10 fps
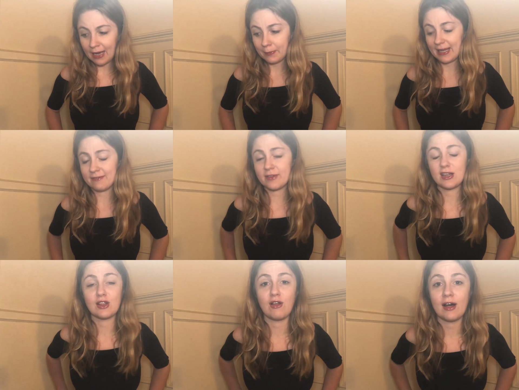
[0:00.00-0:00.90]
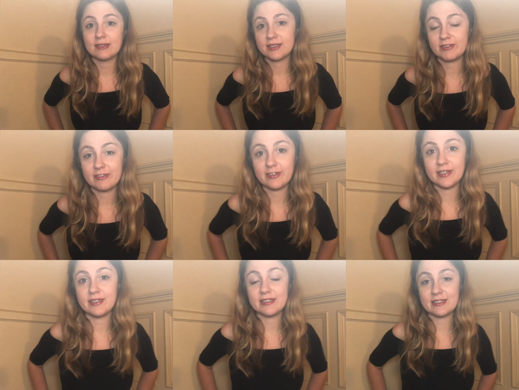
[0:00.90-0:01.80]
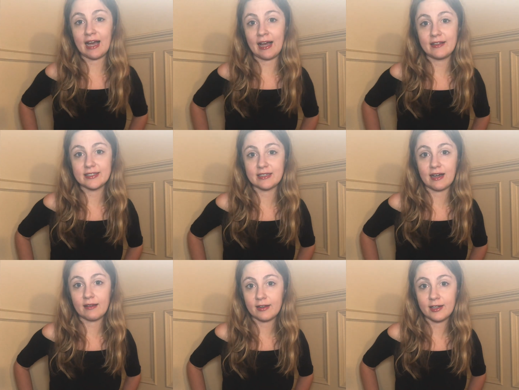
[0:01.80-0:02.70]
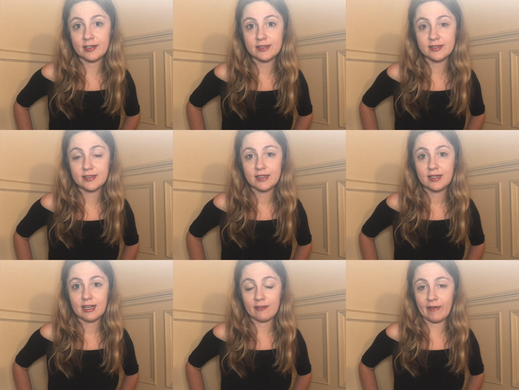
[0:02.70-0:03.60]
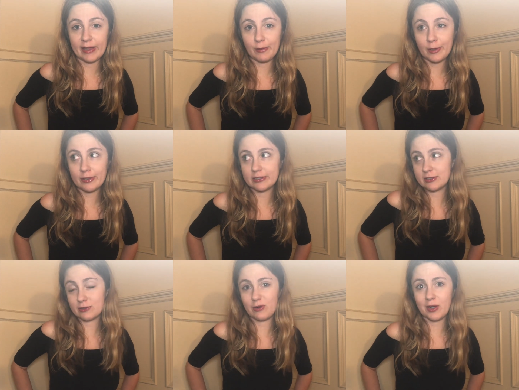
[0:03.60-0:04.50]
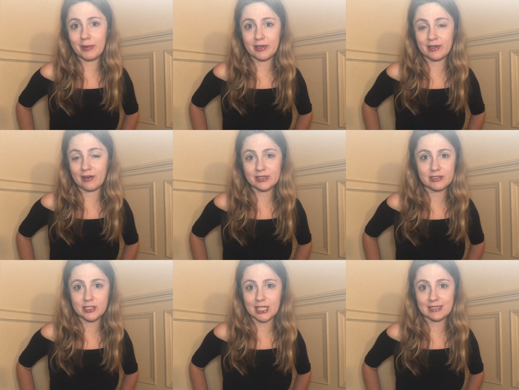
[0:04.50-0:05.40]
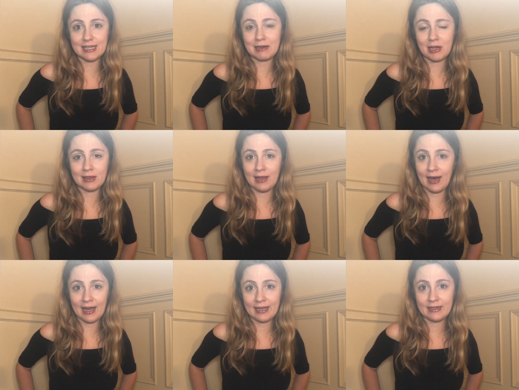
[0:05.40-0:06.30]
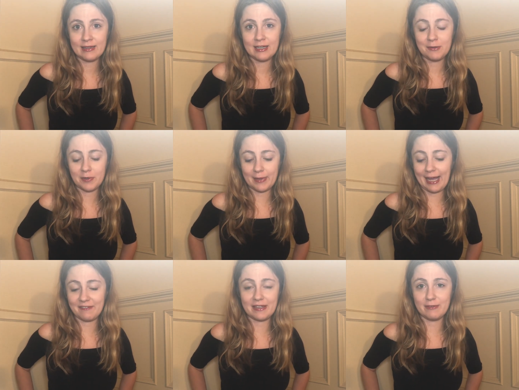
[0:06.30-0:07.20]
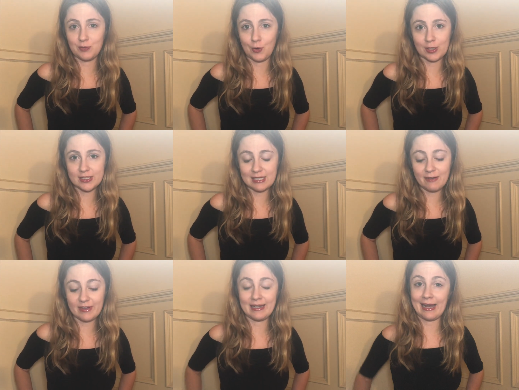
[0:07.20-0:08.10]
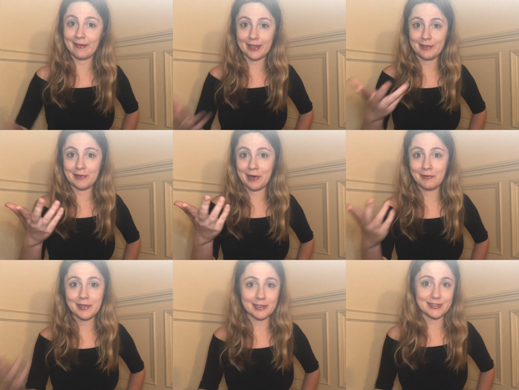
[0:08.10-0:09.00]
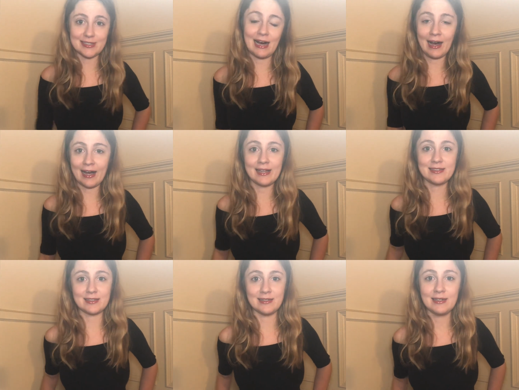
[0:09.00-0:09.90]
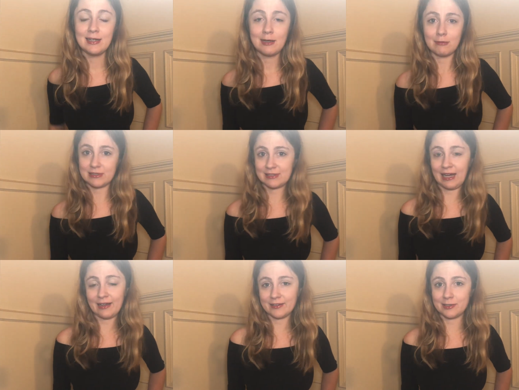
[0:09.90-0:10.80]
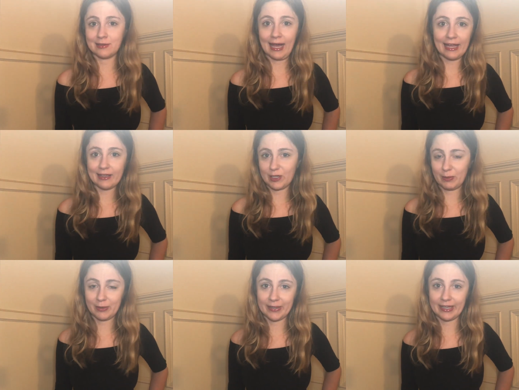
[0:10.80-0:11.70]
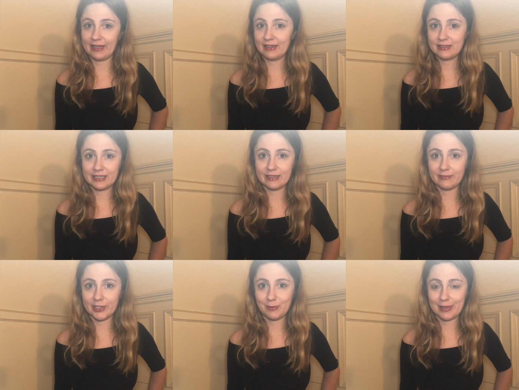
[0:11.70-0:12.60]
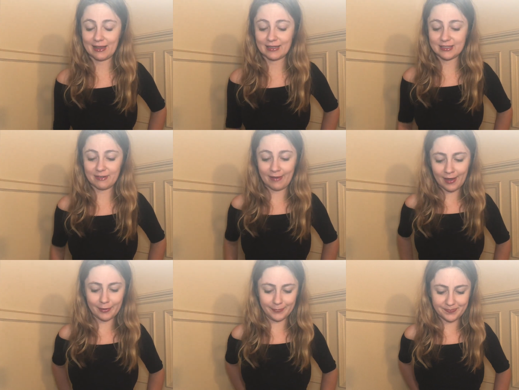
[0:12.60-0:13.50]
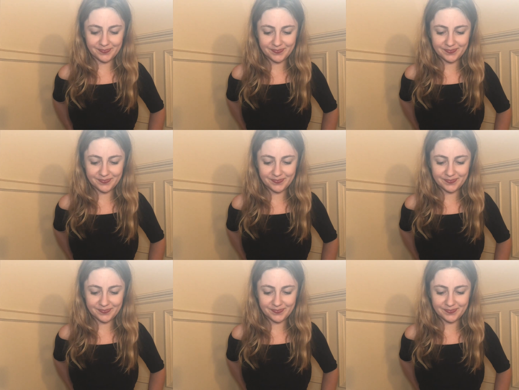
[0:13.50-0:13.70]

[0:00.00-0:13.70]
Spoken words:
we have lots of different styles and colors available in the store, but you can also check us out online where we have even more stuff. And now that you know your size and what styles you like, it'll be really easy for you to pick that stuff out.